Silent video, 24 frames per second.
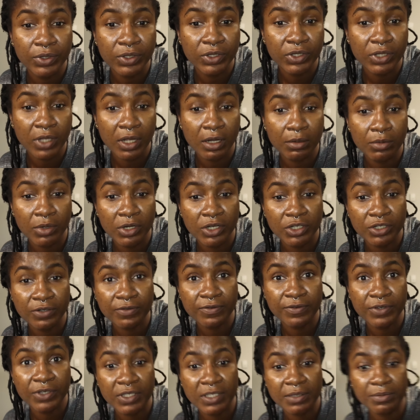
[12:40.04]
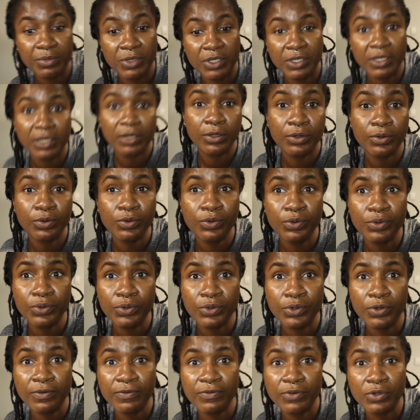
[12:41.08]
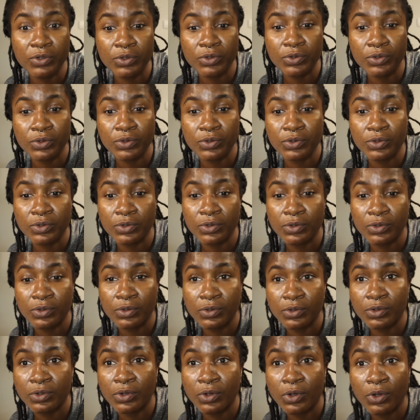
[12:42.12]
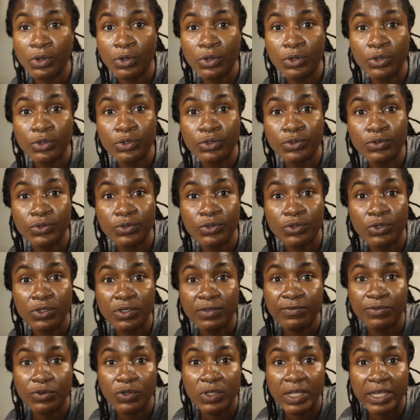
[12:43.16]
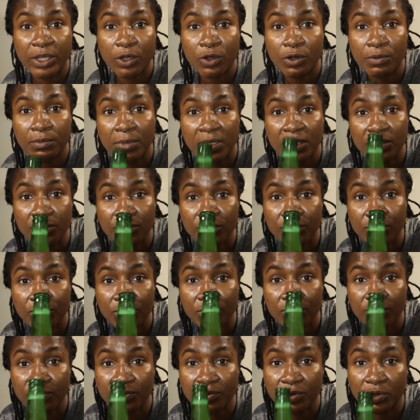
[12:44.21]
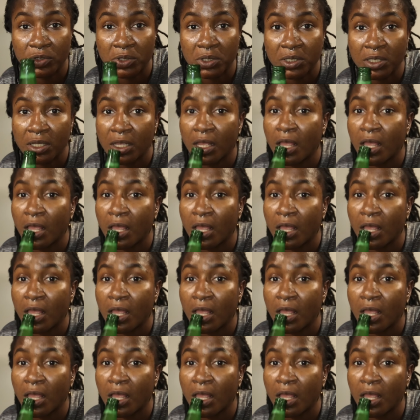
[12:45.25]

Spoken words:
come on, she face me. Oof, don't fall. Do not fall. I command you not to fall.